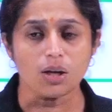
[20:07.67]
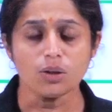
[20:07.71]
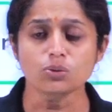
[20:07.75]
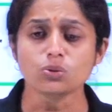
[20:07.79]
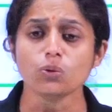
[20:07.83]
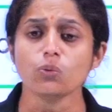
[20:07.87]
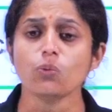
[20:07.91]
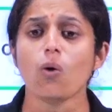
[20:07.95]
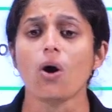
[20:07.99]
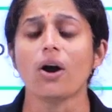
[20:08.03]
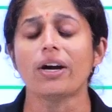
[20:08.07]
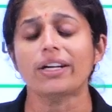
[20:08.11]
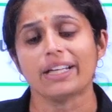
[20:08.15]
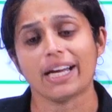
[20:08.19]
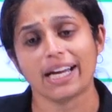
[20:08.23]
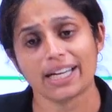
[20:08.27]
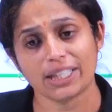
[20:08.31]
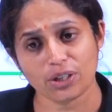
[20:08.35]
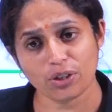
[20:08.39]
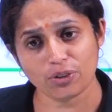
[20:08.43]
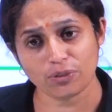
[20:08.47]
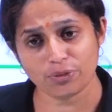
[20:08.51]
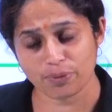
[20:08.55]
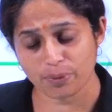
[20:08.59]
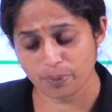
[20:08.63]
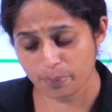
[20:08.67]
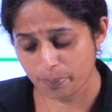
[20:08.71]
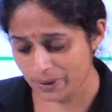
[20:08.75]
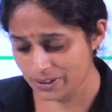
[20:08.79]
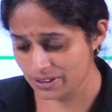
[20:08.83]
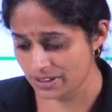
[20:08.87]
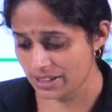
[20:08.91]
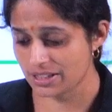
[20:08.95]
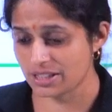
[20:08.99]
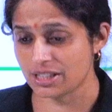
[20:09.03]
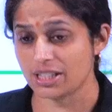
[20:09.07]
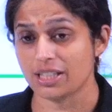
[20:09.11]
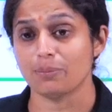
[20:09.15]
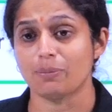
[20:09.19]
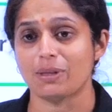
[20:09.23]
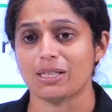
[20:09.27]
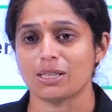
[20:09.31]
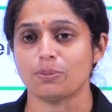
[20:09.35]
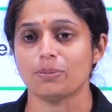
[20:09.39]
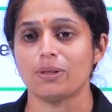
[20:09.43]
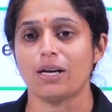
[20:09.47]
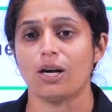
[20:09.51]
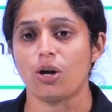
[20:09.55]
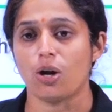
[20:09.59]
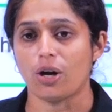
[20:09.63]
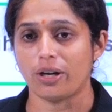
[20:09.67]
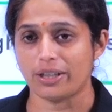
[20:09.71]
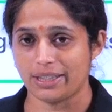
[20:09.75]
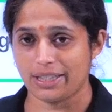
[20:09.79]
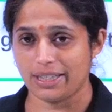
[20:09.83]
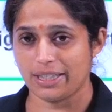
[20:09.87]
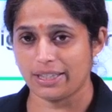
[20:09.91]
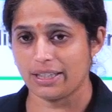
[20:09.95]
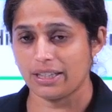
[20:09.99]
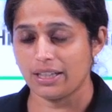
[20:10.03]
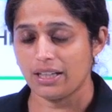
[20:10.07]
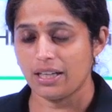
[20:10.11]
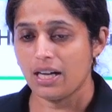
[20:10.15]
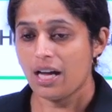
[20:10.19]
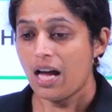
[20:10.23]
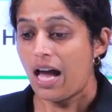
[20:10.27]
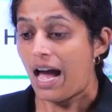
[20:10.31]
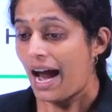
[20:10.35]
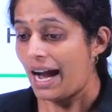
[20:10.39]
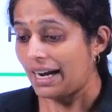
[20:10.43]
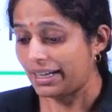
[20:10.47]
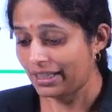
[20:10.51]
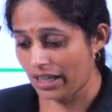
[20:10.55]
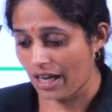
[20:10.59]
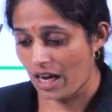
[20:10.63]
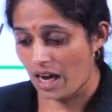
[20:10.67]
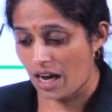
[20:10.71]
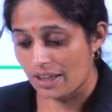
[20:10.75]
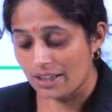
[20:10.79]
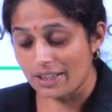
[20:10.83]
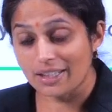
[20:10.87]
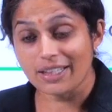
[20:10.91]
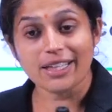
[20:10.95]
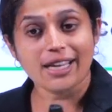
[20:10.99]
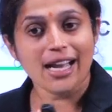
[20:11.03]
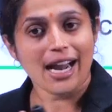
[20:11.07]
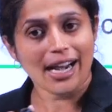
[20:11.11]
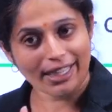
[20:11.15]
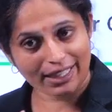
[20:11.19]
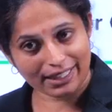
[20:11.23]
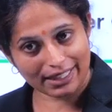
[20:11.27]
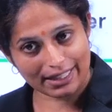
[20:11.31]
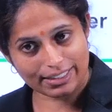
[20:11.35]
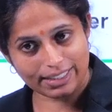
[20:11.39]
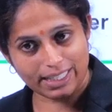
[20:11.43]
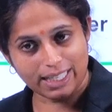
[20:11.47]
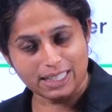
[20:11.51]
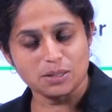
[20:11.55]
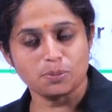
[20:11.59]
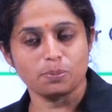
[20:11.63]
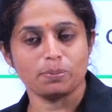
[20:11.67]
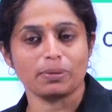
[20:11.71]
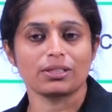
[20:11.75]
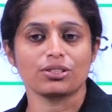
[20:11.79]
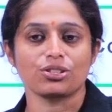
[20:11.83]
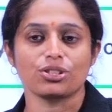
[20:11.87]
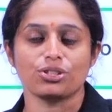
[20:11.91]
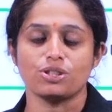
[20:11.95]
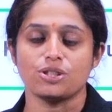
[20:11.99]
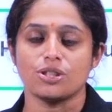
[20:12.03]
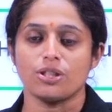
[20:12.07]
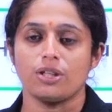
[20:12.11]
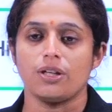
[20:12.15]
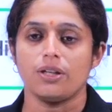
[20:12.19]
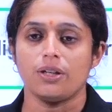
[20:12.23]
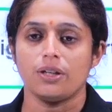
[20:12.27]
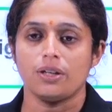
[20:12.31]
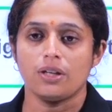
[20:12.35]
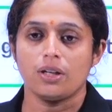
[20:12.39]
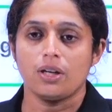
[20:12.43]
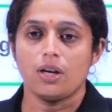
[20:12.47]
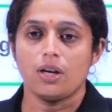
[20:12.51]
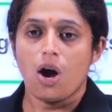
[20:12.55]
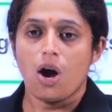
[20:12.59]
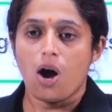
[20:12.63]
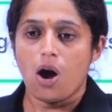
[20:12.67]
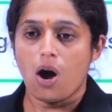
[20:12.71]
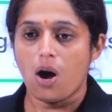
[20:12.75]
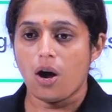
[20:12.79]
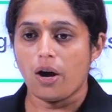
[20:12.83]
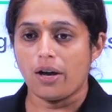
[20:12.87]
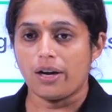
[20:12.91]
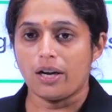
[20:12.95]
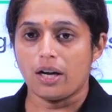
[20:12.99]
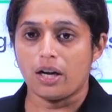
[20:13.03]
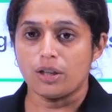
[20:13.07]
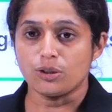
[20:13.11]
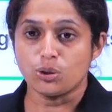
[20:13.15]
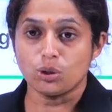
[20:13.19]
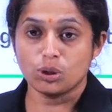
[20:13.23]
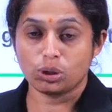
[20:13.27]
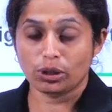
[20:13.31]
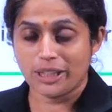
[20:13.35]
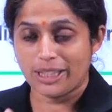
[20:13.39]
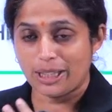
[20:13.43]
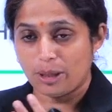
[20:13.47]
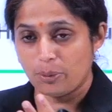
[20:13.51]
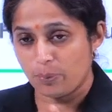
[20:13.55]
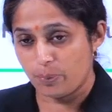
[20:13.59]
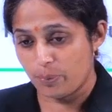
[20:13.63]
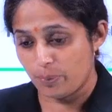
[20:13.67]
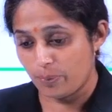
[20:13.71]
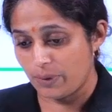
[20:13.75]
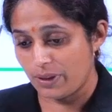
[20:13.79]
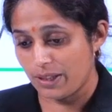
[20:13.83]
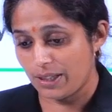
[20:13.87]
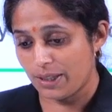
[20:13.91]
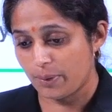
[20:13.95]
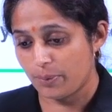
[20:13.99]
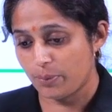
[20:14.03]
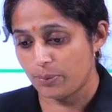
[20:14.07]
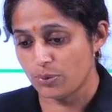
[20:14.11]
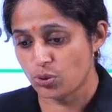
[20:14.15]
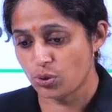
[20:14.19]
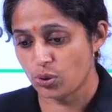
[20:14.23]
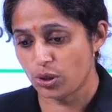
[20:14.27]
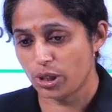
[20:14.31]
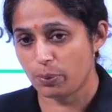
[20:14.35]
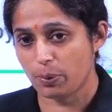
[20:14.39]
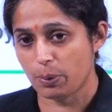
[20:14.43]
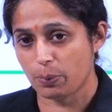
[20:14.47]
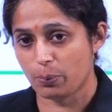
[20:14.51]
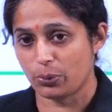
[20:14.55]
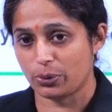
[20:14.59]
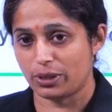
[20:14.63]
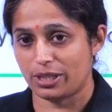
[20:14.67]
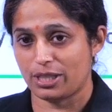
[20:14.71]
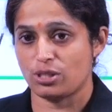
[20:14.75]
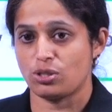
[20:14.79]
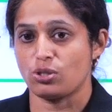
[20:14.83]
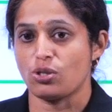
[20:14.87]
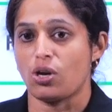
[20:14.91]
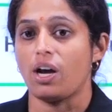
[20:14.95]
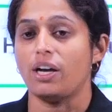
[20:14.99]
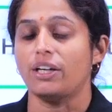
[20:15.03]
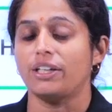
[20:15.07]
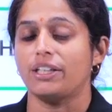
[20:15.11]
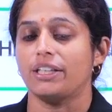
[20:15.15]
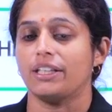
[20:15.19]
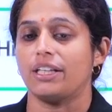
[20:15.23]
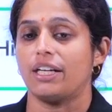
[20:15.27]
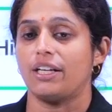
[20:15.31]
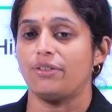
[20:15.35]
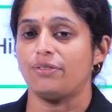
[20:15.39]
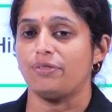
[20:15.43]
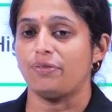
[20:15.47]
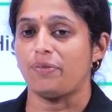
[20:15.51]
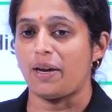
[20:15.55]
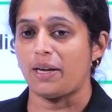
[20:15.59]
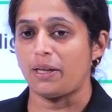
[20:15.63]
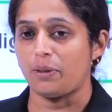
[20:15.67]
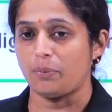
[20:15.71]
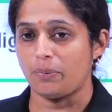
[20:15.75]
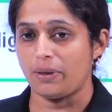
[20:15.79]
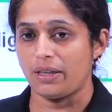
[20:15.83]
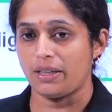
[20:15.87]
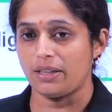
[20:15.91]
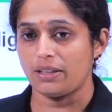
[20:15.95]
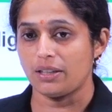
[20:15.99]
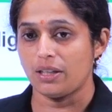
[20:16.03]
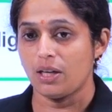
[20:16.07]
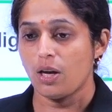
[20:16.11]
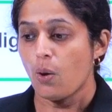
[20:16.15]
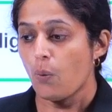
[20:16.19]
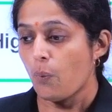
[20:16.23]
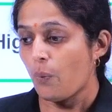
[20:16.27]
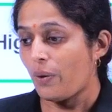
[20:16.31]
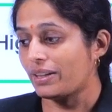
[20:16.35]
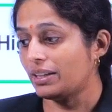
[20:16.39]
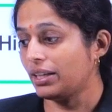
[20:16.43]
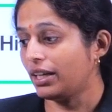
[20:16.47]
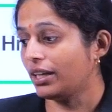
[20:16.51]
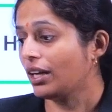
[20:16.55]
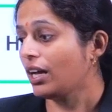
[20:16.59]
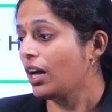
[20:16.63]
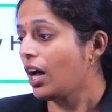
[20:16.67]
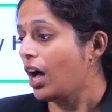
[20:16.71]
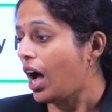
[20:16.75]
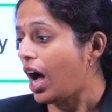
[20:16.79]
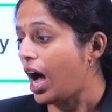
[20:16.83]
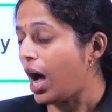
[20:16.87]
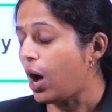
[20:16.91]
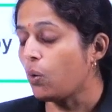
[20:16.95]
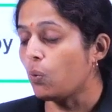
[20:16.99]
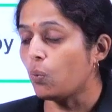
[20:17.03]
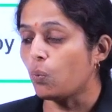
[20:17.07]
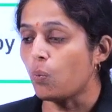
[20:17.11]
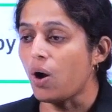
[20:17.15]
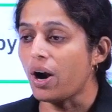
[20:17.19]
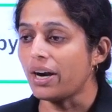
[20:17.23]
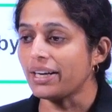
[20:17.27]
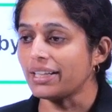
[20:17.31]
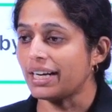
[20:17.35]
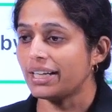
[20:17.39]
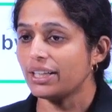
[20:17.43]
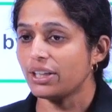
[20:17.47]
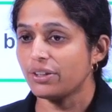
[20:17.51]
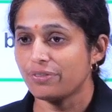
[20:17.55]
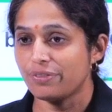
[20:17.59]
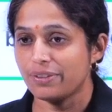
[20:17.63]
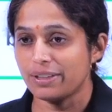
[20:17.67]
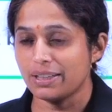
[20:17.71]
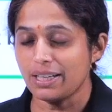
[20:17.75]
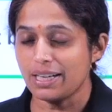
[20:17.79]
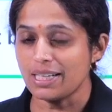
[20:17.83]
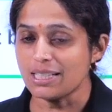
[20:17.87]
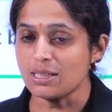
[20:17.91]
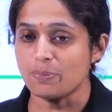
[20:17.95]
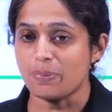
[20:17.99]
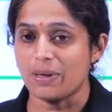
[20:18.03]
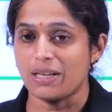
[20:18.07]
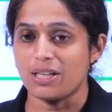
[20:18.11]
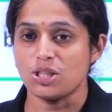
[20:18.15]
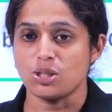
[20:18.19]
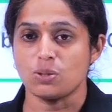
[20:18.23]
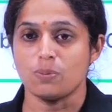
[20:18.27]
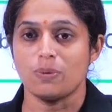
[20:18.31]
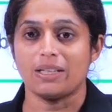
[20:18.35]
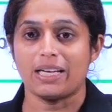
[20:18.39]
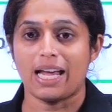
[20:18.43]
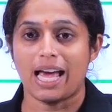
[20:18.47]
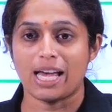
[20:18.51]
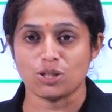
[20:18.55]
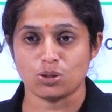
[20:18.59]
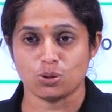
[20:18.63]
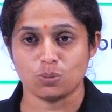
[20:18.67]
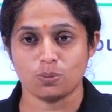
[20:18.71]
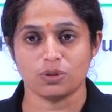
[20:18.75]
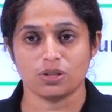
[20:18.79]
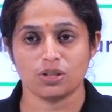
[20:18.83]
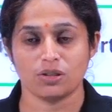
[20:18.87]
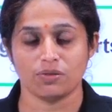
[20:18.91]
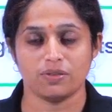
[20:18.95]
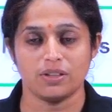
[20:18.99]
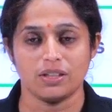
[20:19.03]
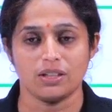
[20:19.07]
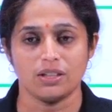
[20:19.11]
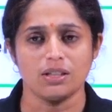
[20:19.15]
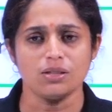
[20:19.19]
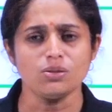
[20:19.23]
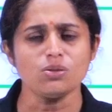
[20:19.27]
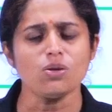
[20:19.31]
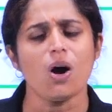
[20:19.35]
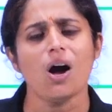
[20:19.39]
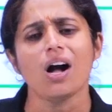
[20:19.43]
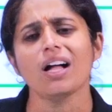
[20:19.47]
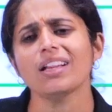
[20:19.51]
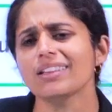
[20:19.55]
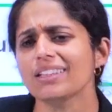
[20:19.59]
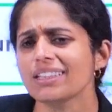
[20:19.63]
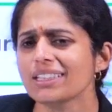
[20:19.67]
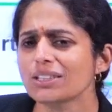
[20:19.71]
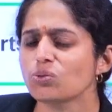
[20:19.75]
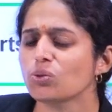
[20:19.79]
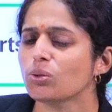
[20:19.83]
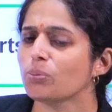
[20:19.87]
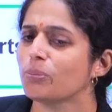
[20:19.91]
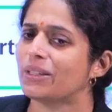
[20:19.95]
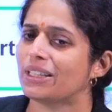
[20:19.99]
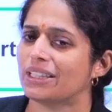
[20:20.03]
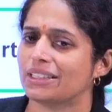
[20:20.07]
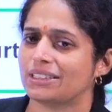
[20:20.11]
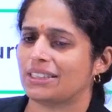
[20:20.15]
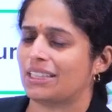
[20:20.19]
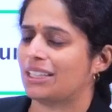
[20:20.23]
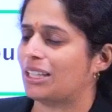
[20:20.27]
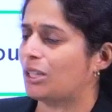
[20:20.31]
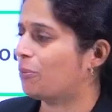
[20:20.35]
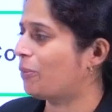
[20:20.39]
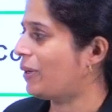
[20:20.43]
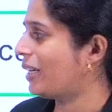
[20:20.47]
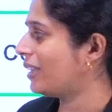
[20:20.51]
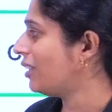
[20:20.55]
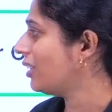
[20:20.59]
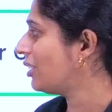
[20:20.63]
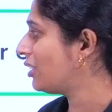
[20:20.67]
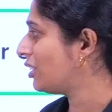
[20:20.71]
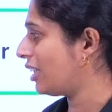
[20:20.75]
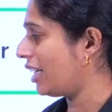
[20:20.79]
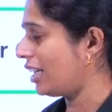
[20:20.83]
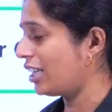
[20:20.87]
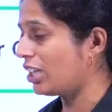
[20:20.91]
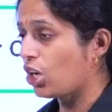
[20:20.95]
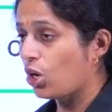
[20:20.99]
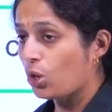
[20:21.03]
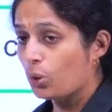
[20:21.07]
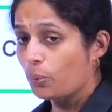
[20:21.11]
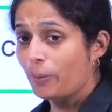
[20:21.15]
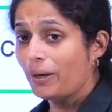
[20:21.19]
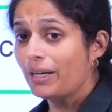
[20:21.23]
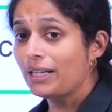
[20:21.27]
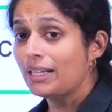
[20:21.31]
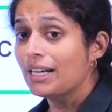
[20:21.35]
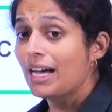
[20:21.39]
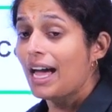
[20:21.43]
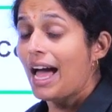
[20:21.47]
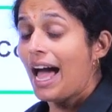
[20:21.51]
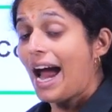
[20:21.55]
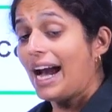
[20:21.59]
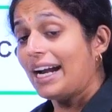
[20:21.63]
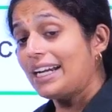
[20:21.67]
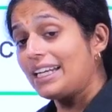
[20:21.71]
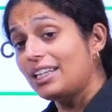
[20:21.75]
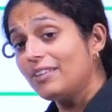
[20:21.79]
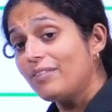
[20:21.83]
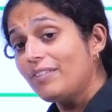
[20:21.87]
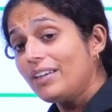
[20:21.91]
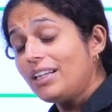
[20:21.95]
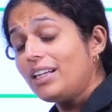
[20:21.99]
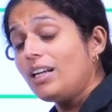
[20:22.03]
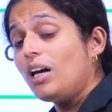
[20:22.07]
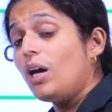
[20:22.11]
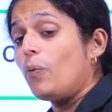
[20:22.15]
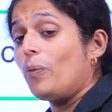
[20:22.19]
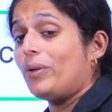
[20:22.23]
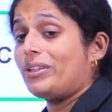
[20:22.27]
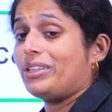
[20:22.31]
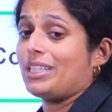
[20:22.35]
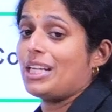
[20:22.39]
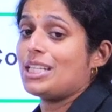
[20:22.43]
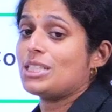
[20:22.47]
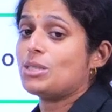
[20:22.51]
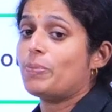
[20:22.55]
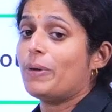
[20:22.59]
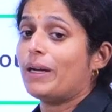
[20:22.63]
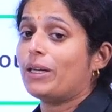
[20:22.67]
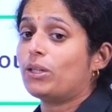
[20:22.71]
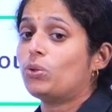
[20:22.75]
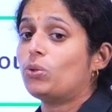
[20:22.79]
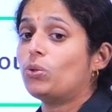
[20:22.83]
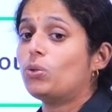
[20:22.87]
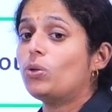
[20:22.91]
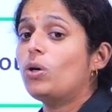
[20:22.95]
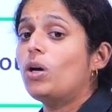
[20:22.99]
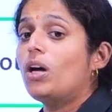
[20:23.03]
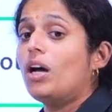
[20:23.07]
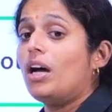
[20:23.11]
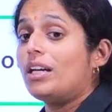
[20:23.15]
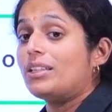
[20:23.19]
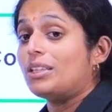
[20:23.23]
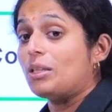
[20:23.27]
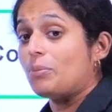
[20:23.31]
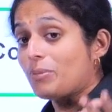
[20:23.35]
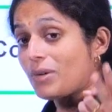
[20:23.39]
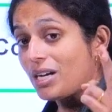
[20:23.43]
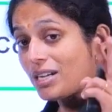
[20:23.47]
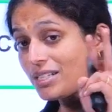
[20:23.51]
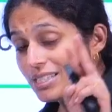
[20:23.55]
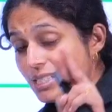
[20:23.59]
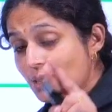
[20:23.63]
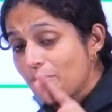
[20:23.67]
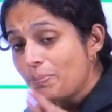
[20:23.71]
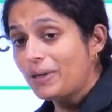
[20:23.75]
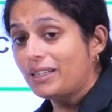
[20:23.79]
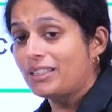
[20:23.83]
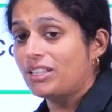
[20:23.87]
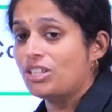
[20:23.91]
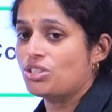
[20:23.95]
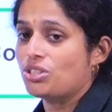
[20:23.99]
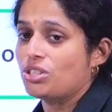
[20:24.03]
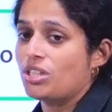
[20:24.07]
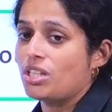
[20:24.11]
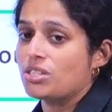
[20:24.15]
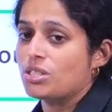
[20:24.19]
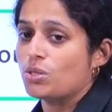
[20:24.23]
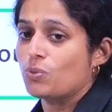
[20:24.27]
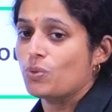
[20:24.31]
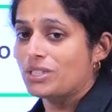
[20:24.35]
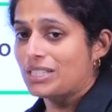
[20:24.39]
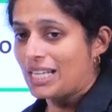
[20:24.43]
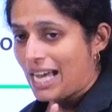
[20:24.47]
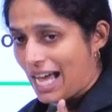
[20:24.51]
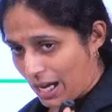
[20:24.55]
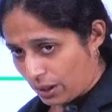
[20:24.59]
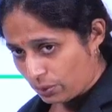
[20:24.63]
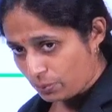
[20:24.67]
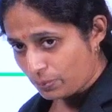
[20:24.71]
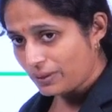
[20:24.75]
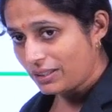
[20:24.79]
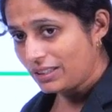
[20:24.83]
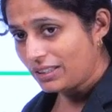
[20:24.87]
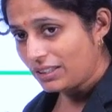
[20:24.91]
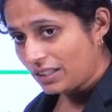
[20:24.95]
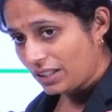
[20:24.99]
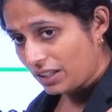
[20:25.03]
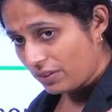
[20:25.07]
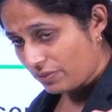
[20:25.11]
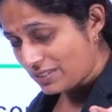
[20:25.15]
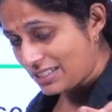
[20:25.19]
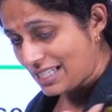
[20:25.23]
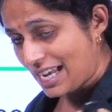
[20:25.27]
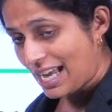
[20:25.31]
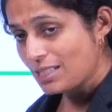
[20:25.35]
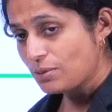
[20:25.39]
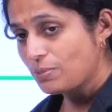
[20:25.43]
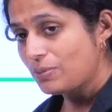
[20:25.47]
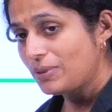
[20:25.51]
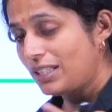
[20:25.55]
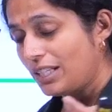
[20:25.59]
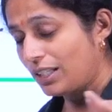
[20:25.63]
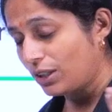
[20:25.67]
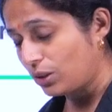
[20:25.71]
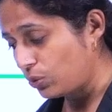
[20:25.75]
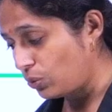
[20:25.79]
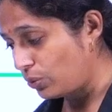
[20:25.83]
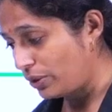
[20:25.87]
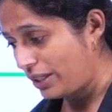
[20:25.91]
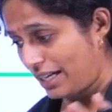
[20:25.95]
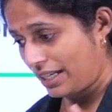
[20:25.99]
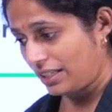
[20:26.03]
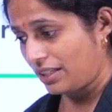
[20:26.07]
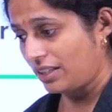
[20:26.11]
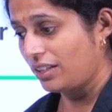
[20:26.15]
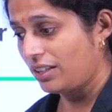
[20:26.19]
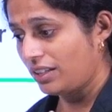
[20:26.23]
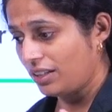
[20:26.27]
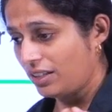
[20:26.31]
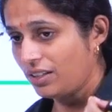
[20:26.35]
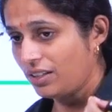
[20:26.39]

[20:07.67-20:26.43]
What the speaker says: So, what kind of prisons he must be allotted, and regarding his expenditure, or should he be put in solitary confinement, whether what kind of rigorous punishment has to be given. So, all these will be decided by the state government, and even with respect to the mercy petitions which has been included,